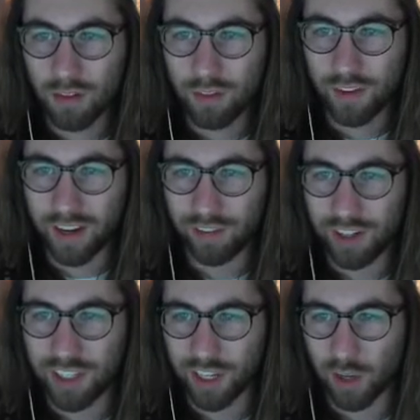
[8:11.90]
Fight every
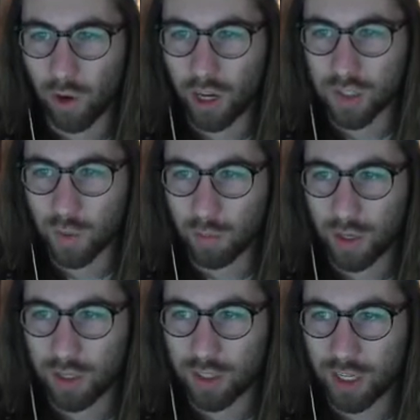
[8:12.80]
ticket. Why? So we can
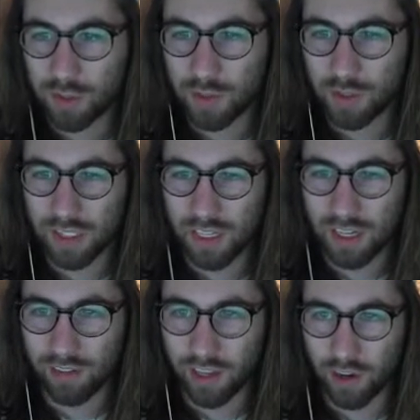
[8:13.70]
pay his tax. These guys
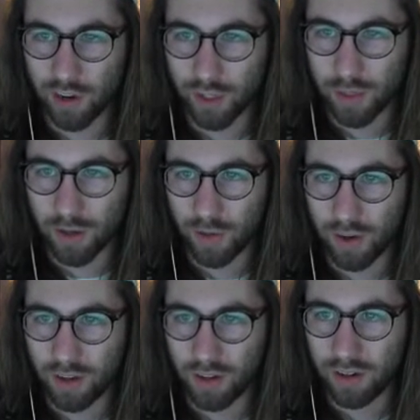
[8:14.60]
have like an argument going
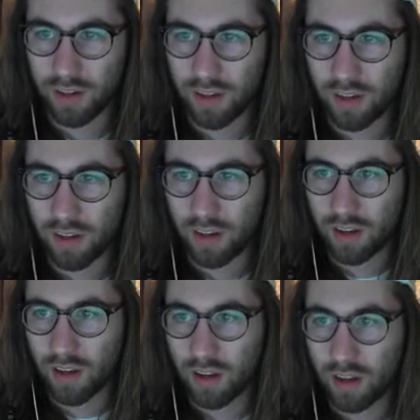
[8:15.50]
on.
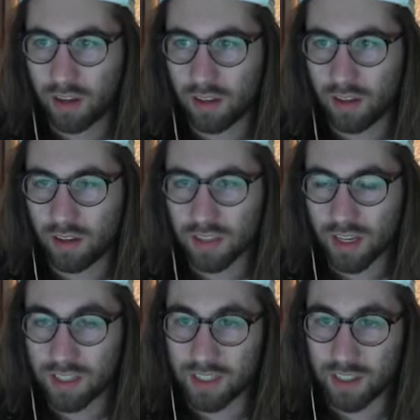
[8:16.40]
This
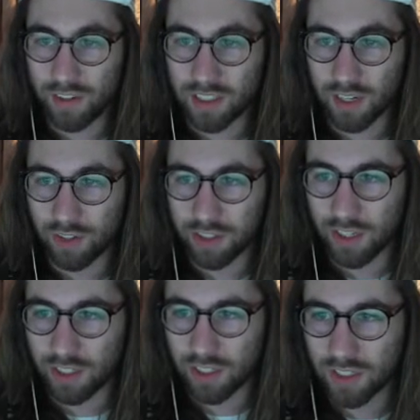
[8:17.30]
guy says he fights every
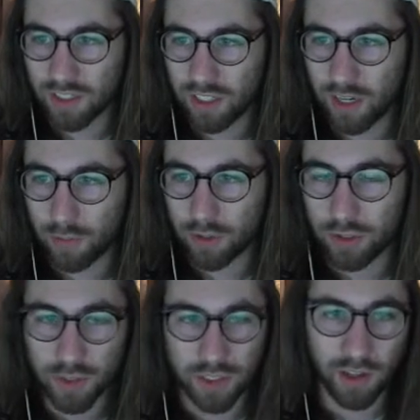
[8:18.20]
ticket just because he can get it
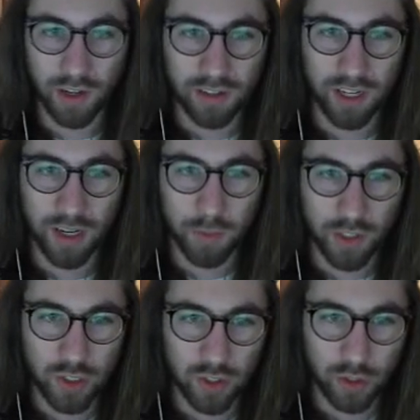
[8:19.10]
reduced a lot of the time, which
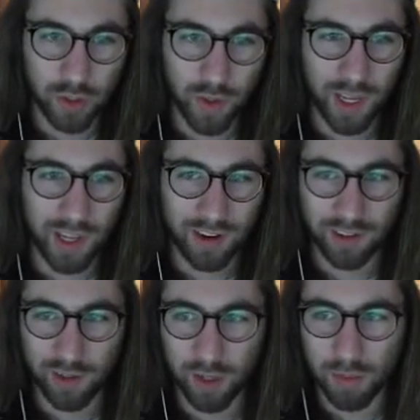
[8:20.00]
is true in Canada.
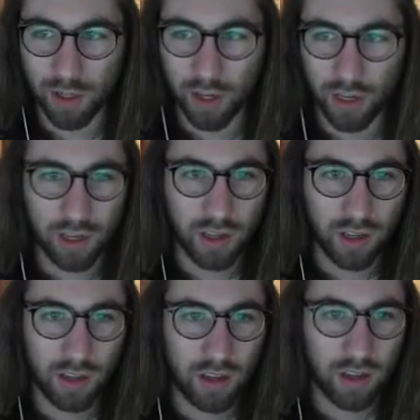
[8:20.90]
You can be like,
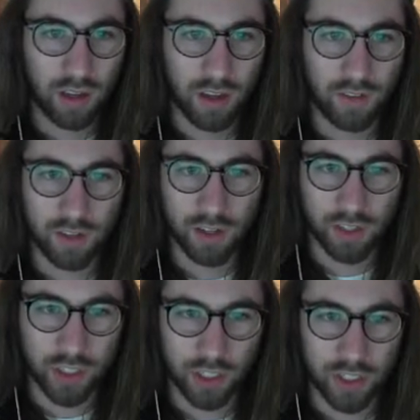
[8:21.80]
if you tell the
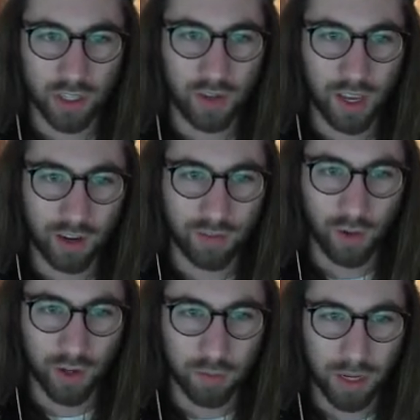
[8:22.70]
judge like you can't
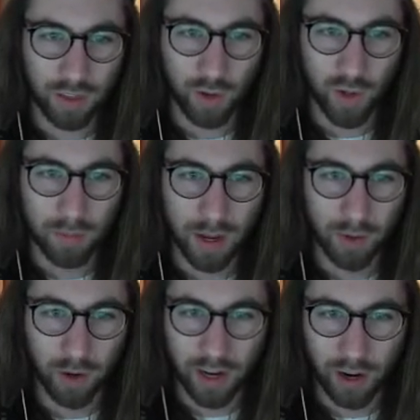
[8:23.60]
afford to pay the whole
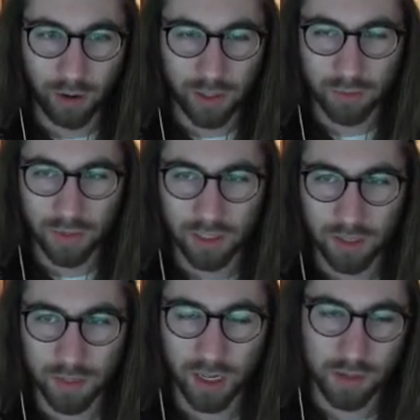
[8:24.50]
amount right now or something,
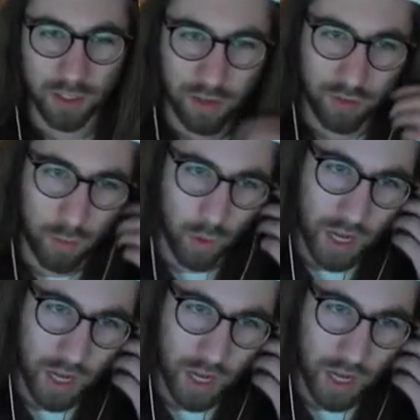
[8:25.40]
sometimes they'll give you more